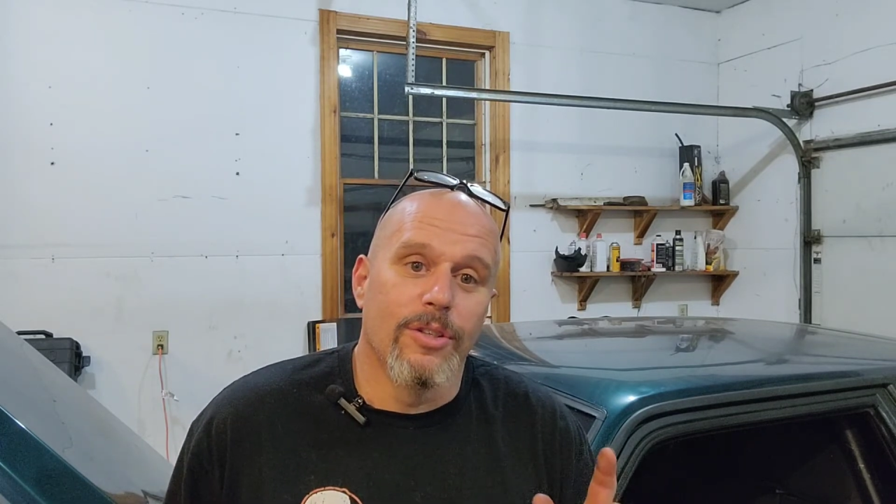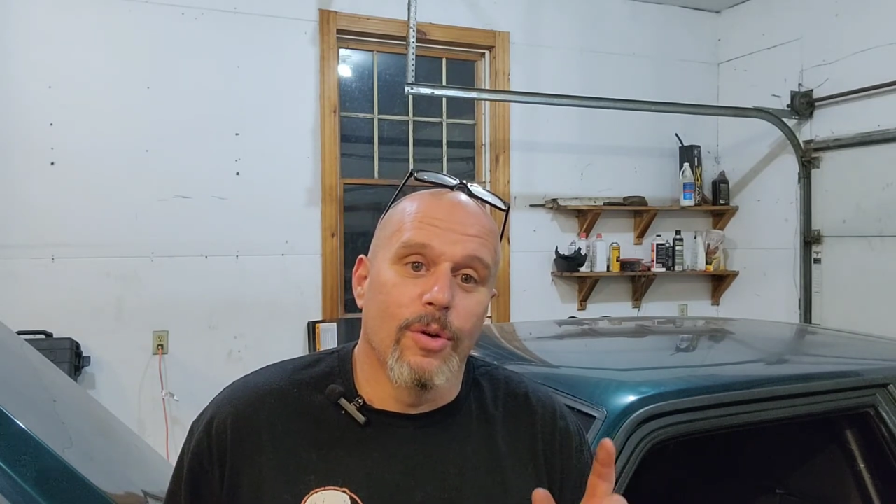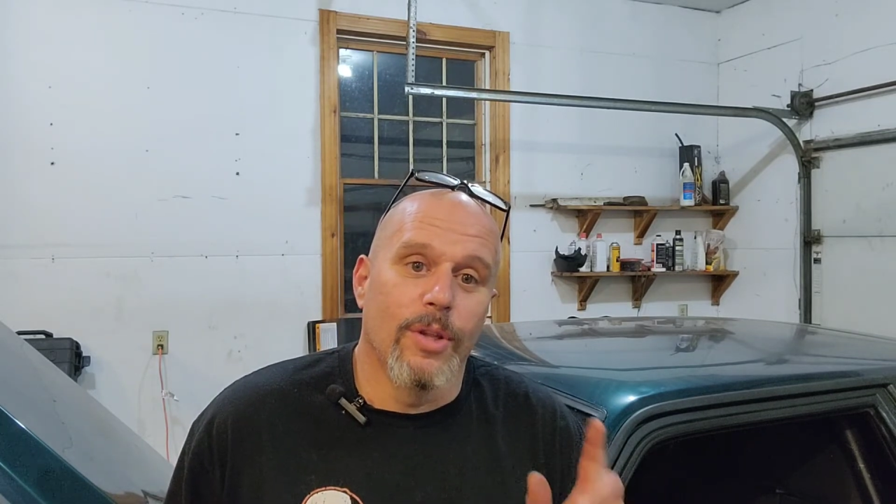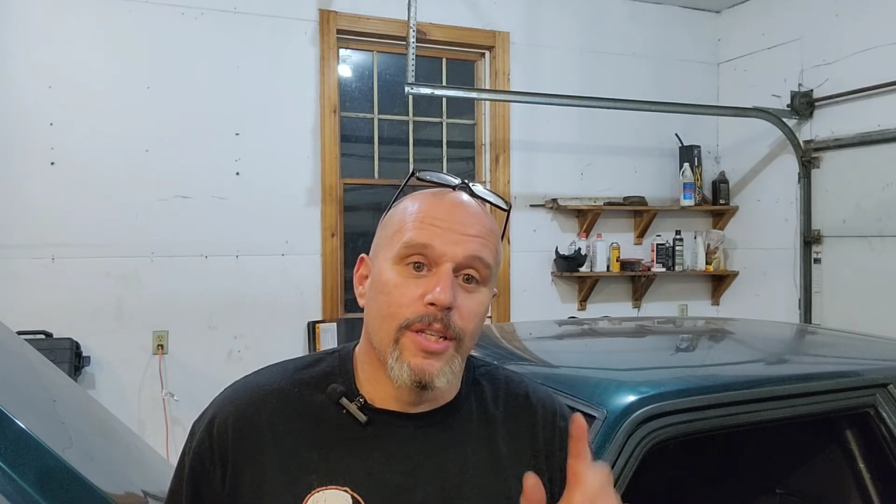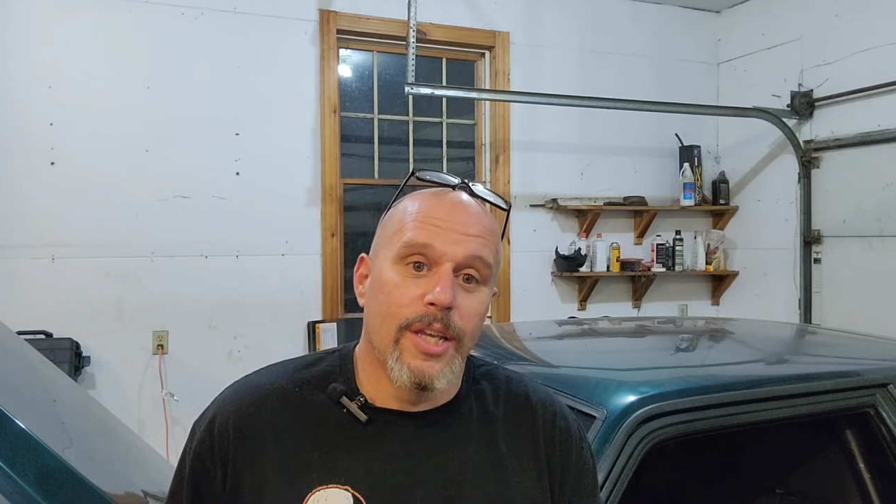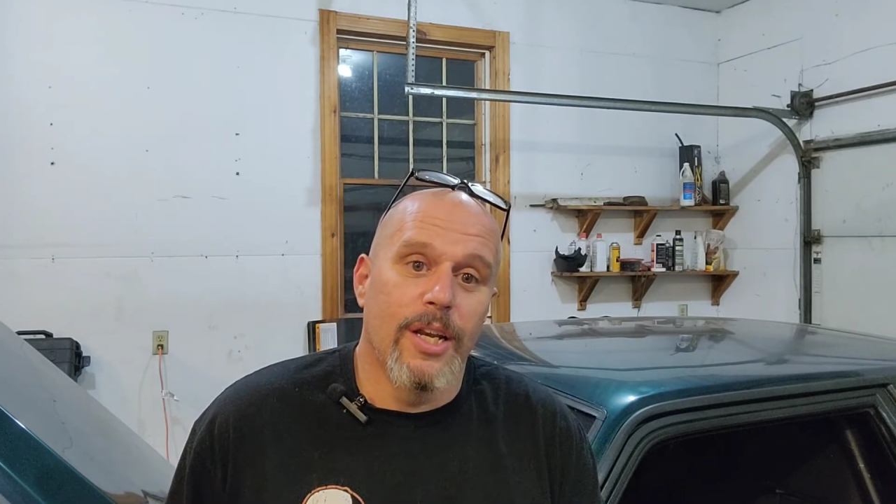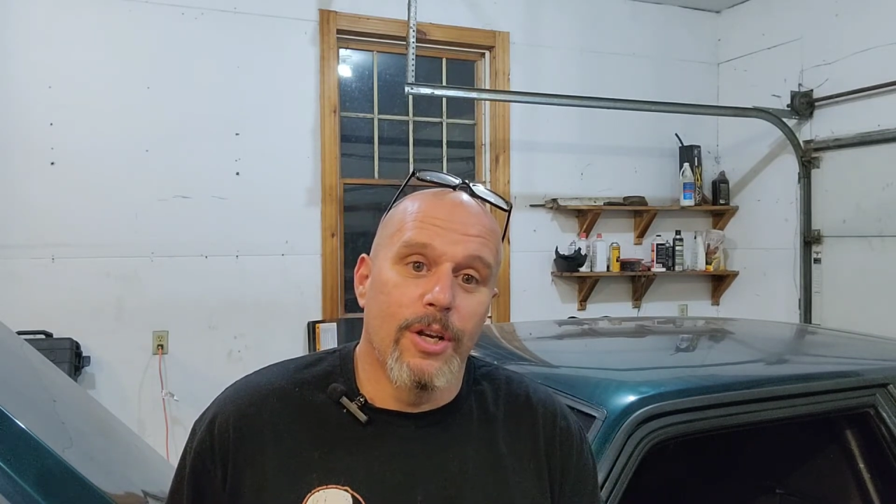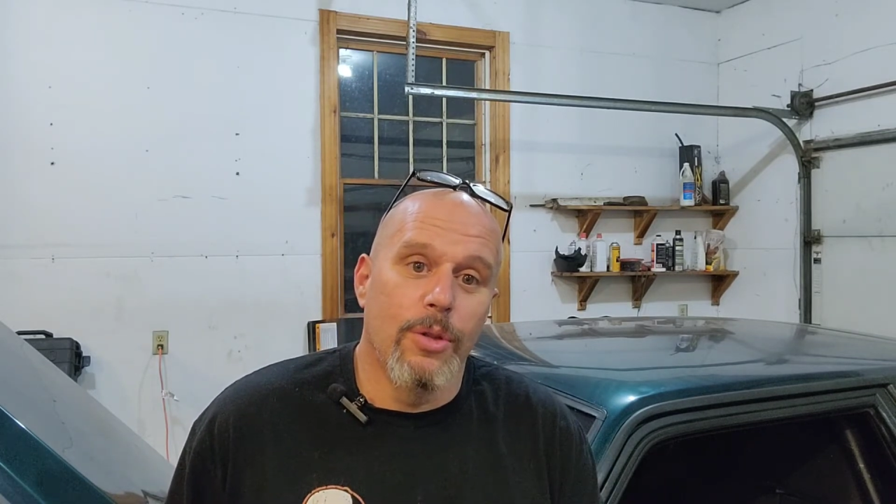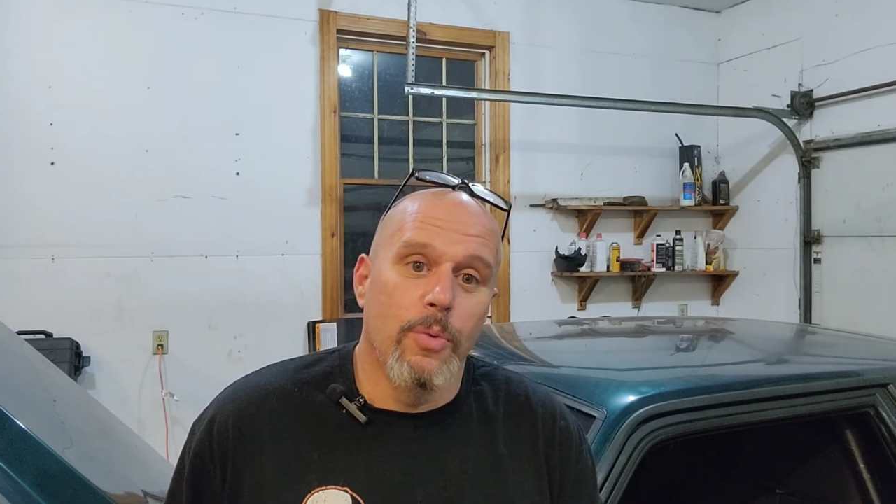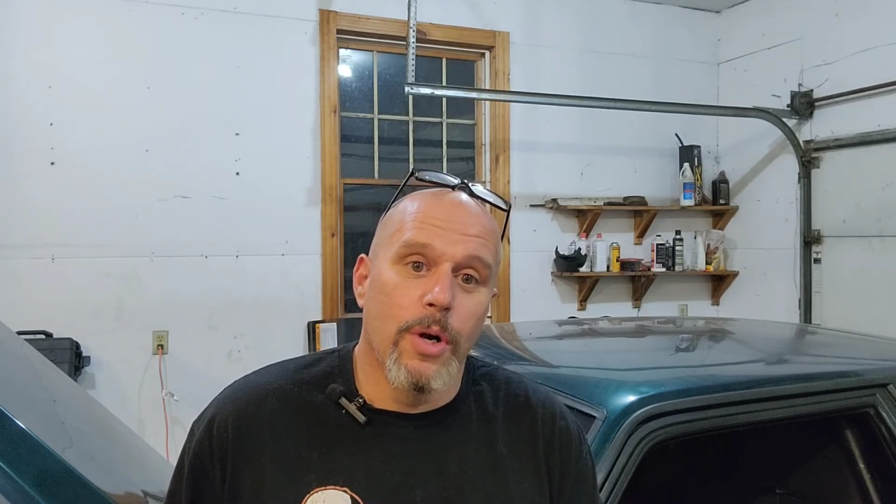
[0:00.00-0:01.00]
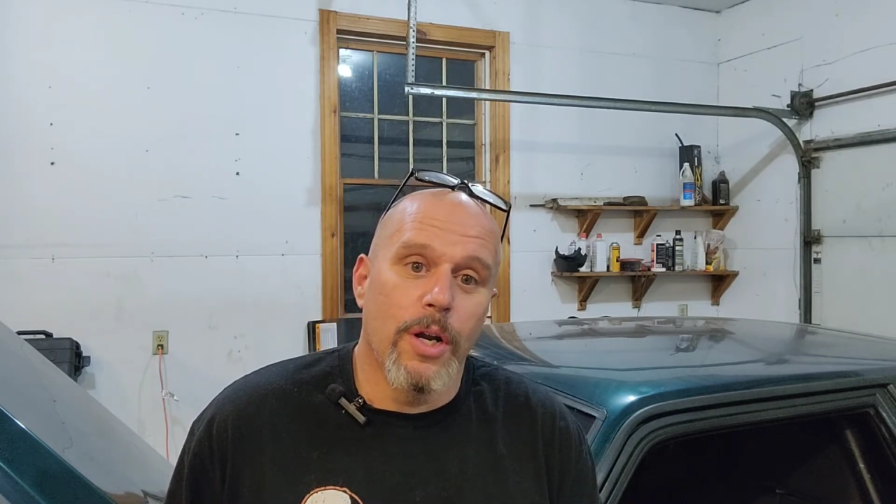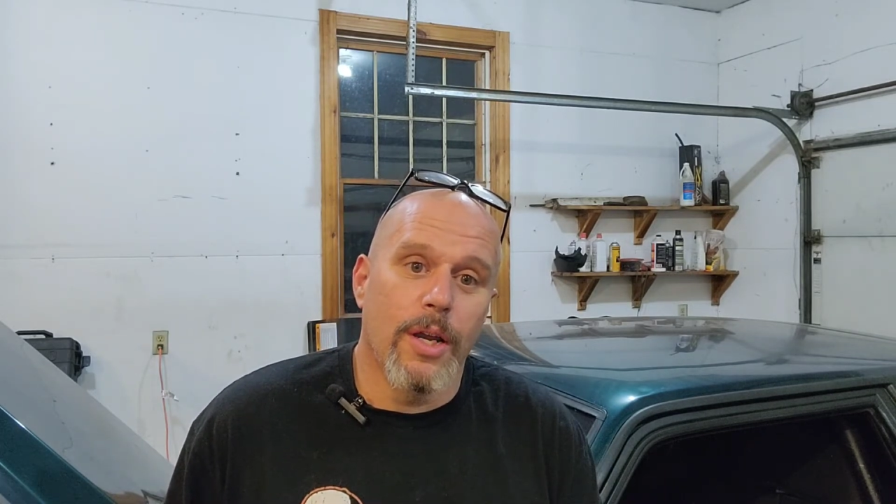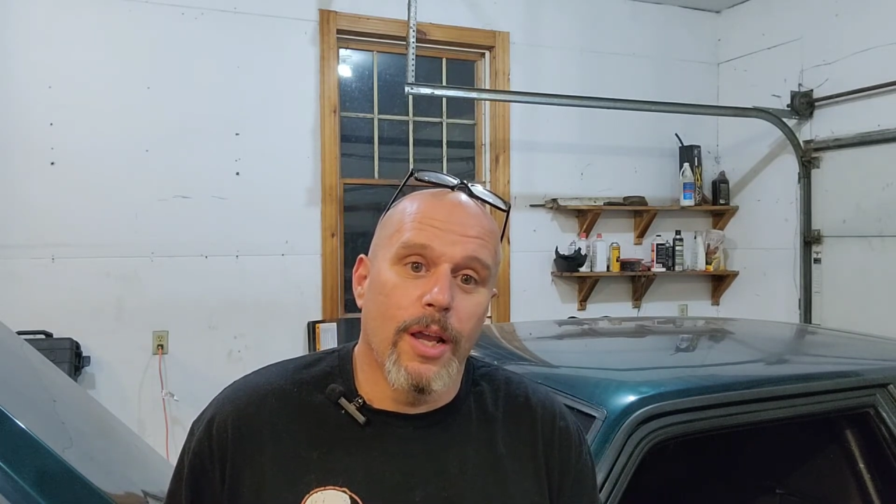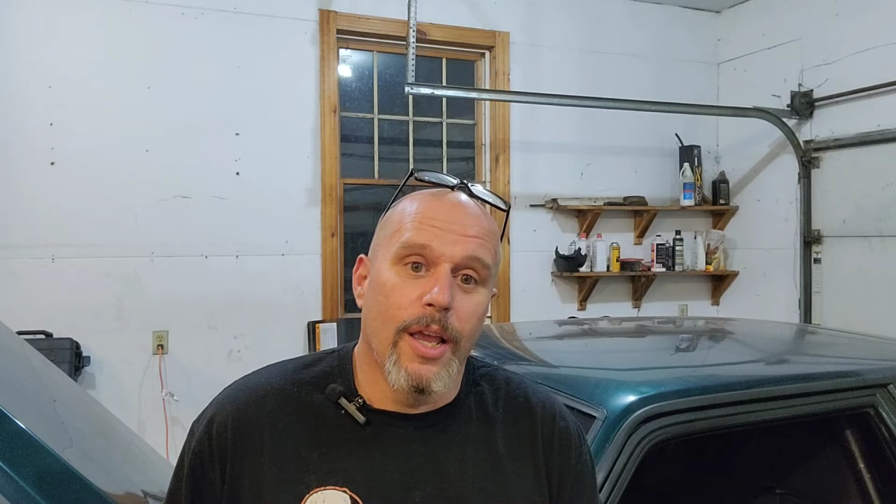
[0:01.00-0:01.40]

so let's get into the work,